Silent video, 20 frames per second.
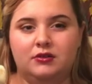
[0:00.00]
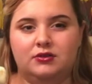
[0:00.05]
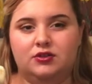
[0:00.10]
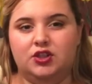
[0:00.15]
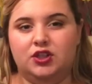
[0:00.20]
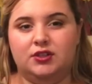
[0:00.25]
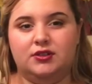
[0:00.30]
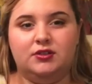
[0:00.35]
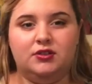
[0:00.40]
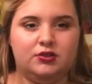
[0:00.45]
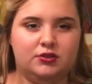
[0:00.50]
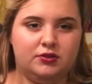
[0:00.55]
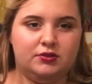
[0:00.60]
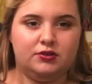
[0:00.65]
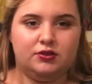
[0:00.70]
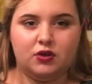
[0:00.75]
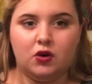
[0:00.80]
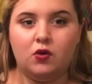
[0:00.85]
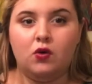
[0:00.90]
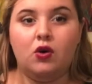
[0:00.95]
Just
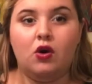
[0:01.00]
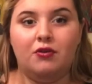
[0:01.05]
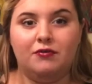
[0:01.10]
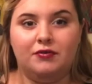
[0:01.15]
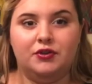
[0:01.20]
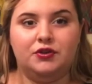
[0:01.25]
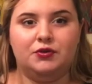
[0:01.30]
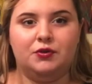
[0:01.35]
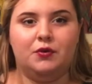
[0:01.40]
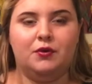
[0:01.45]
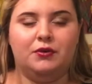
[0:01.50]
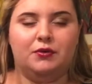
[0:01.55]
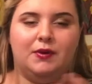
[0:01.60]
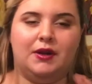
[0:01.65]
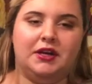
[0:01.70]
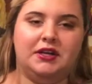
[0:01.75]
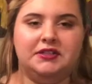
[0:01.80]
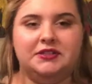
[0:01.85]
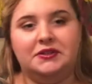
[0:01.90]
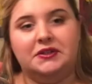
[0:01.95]
don't overdo it with
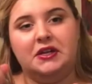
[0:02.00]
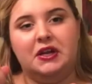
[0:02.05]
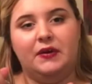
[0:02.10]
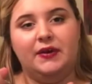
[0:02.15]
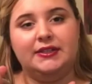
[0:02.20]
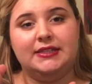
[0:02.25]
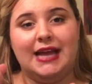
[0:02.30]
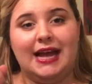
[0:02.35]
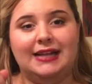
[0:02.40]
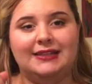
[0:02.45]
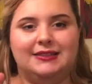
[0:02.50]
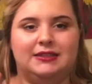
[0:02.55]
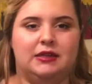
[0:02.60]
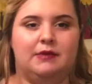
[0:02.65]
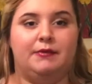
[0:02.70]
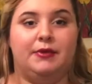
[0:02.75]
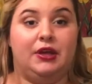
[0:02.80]
water, because you can always add some,